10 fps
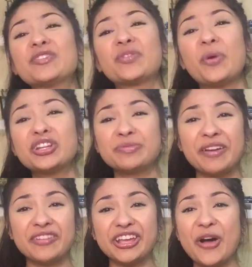much for watching
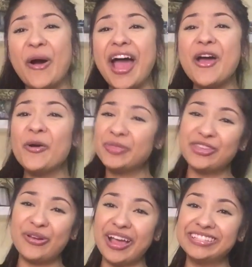my video. I hope
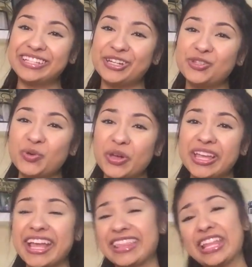that you guys did enjoy
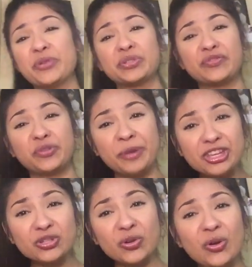it and that it was
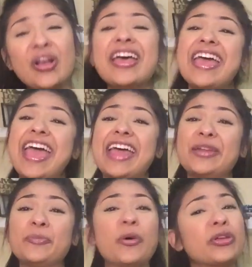informational,
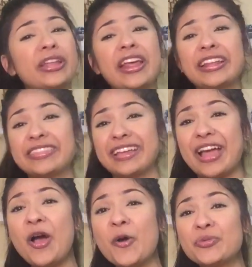and more than anything,
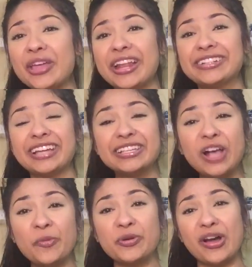I hope that it does
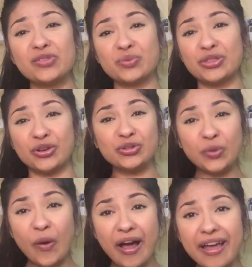help you guys with your
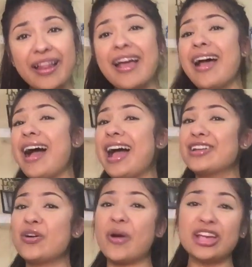squat. I
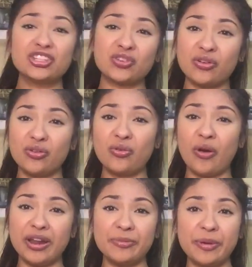know I struggle
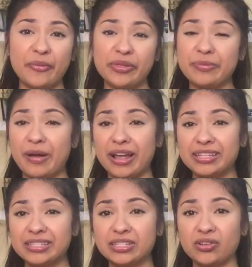quite a bit with
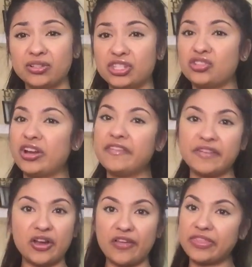mine still, just trying to
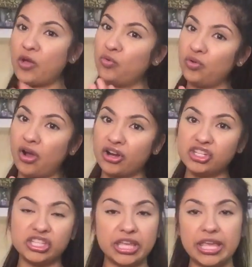figure out the whole
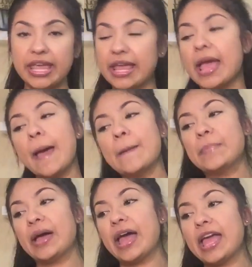arch thingy,
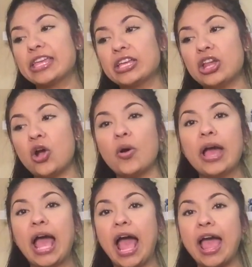but you
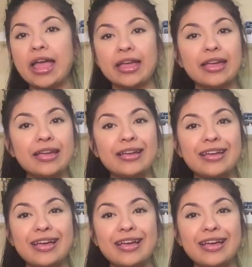know, I